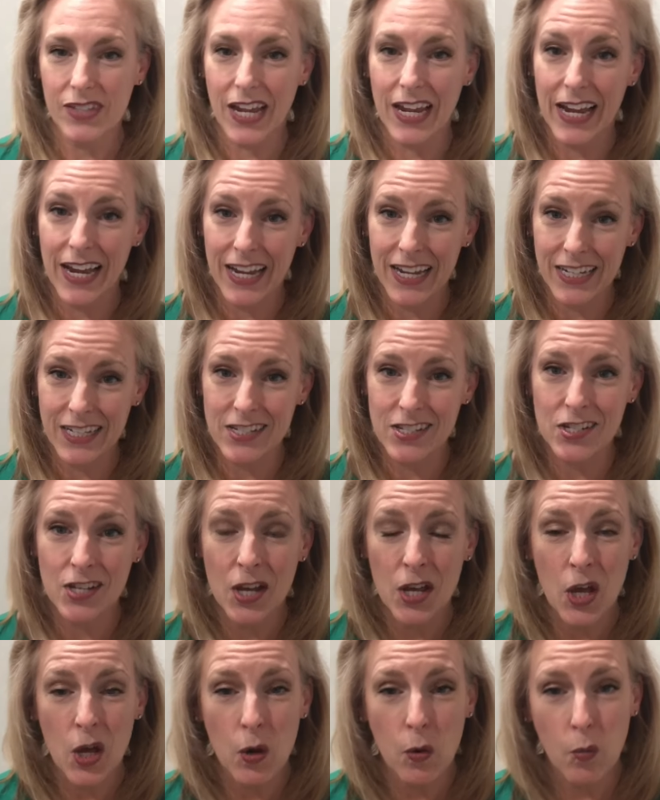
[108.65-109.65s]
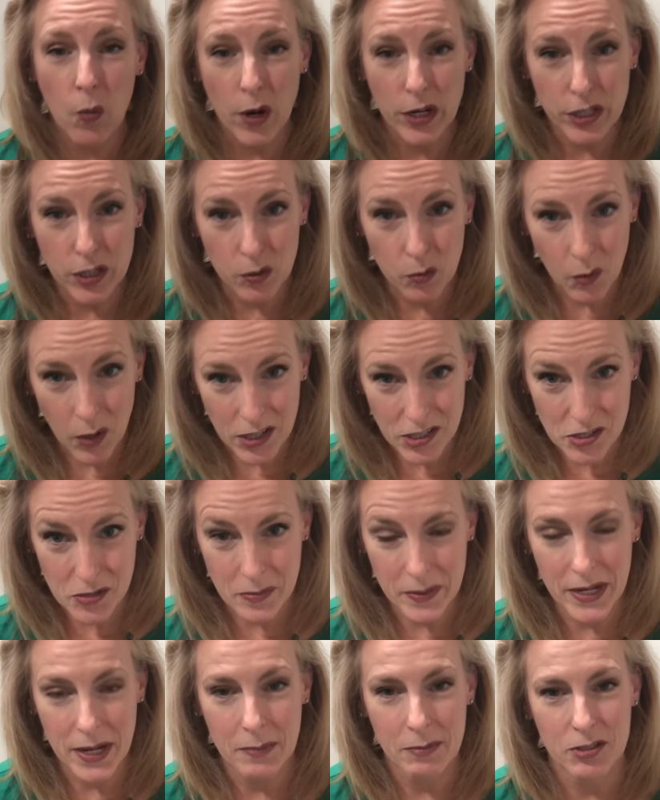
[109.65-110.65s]
And what you want to
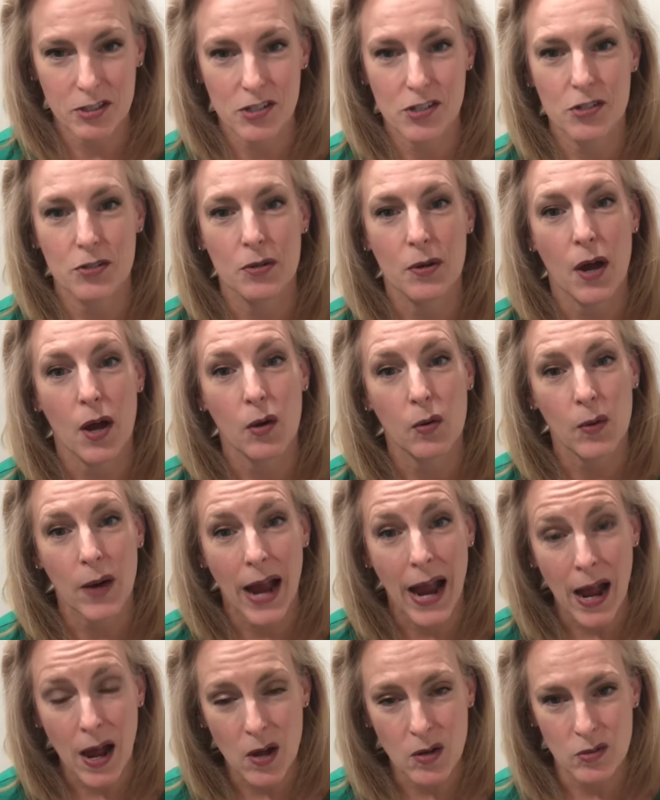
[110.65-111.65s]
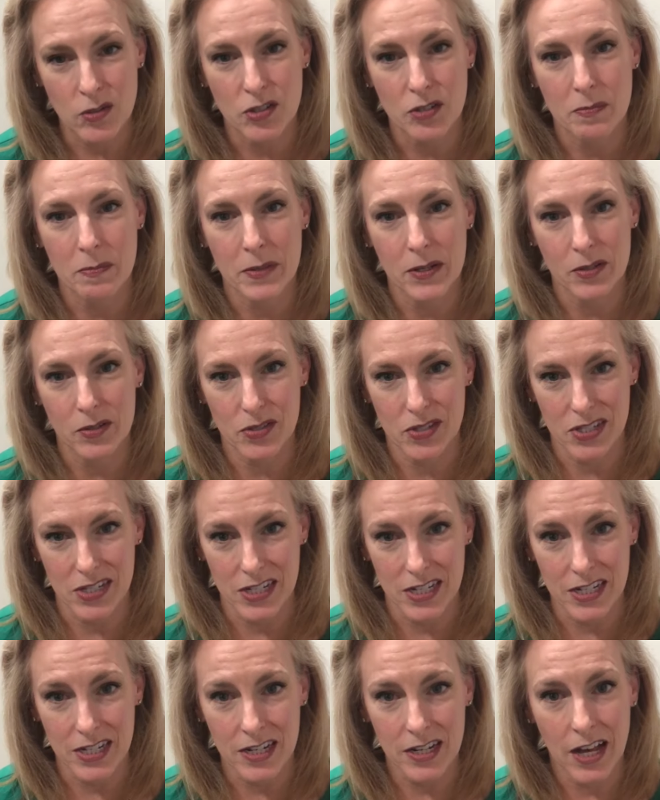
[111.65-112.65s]
be able to do around middle
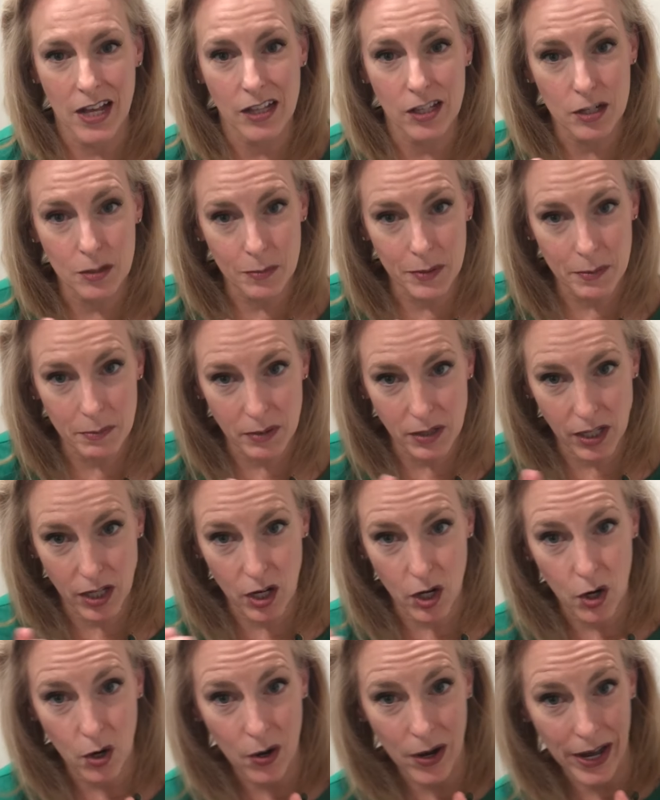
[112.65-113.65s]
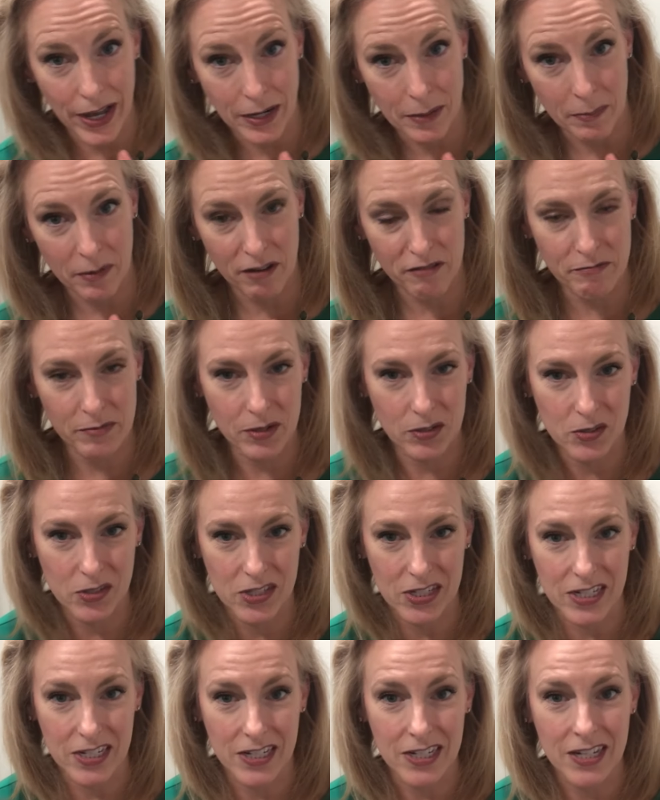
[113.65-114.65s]
C, a little bit below and above middle
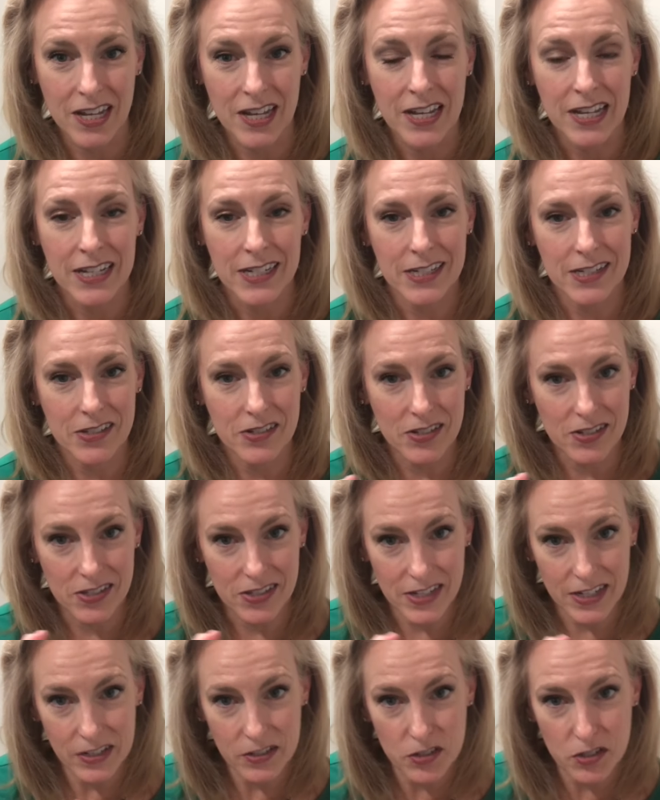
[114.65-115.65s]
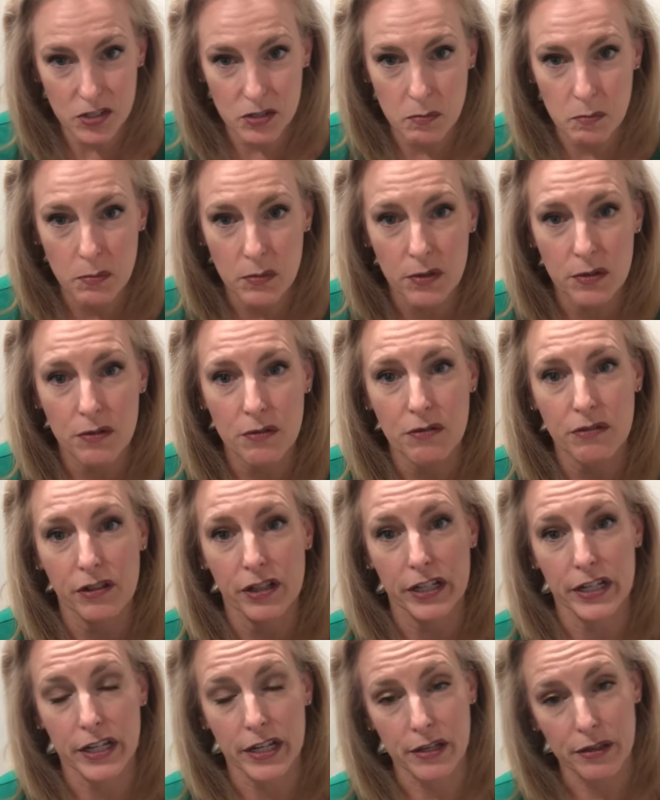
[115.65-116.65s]
C, is to sing
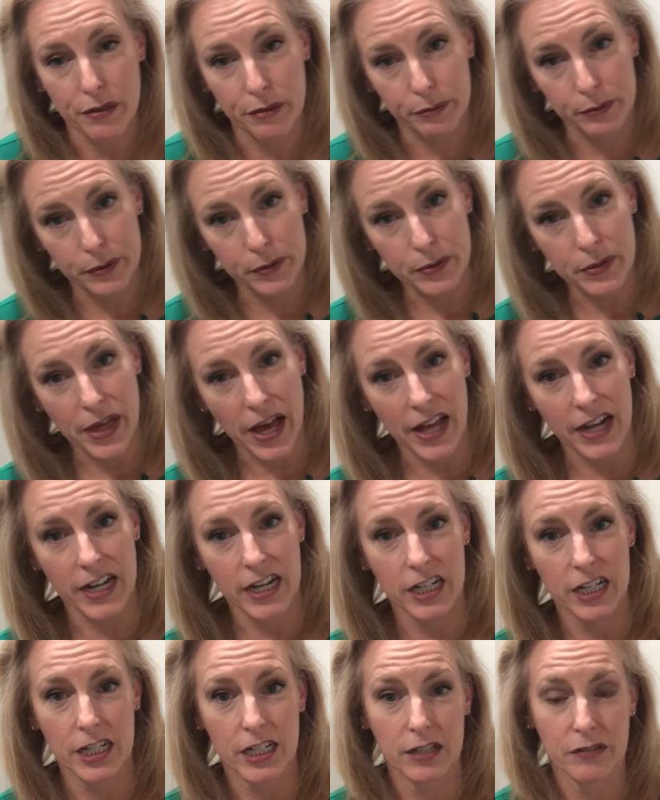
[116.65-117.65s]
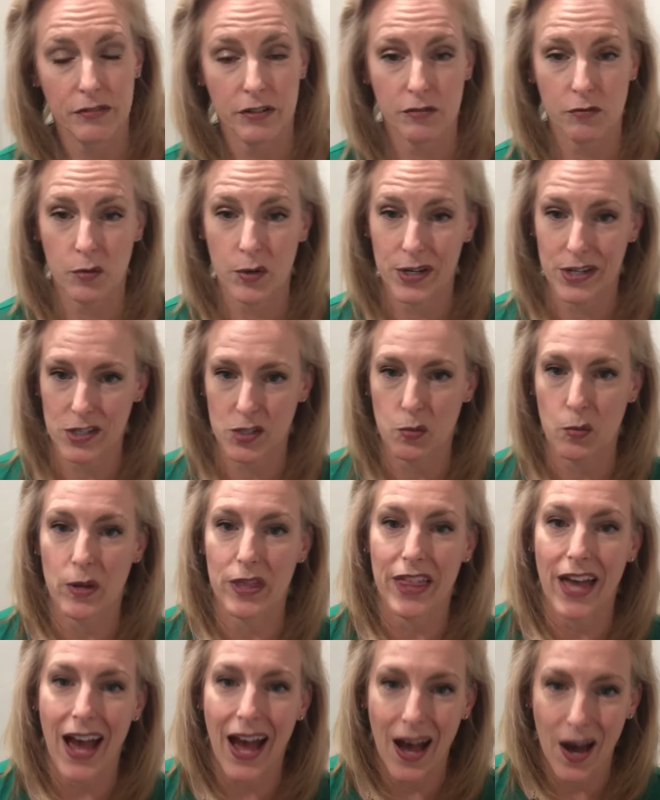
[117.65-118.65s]
smoothly through that area of your voice
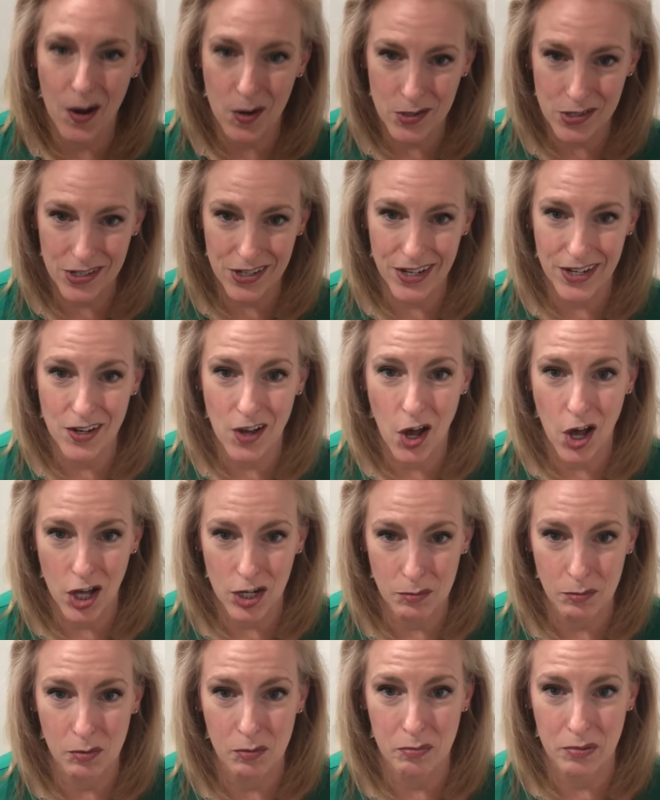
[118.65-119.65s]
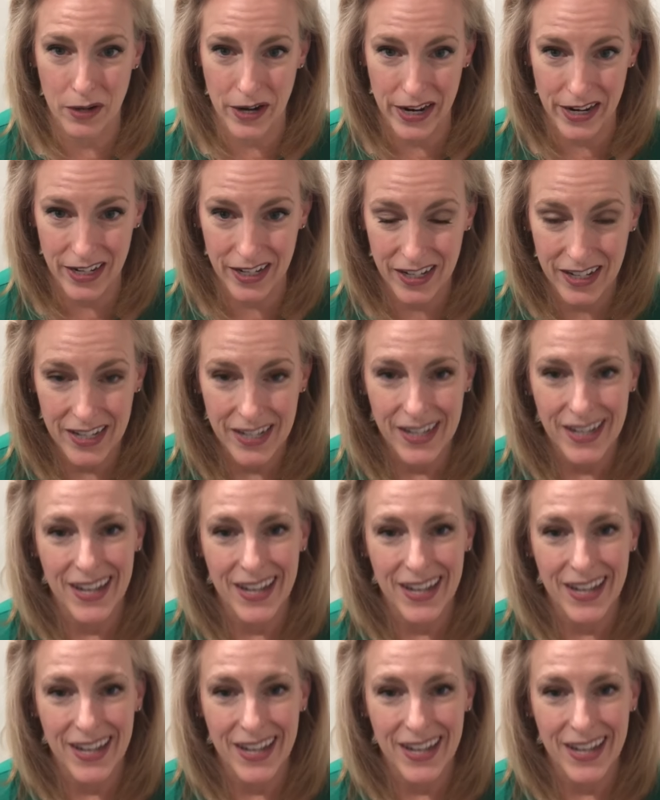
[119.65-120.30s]
without an audible break.